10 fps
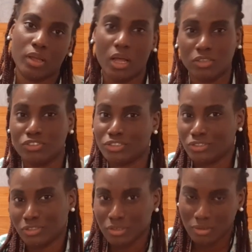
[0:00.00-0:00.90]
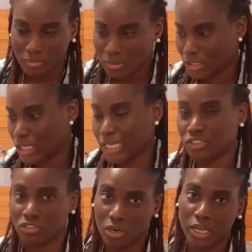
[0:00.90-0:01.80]
and just, you know, still
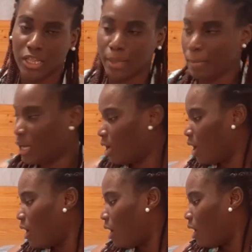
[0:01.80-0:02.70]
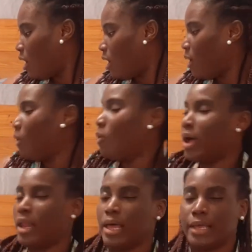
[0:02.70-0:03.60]
enjoy them
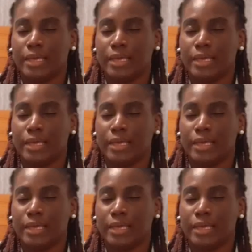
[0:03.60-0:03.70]
while I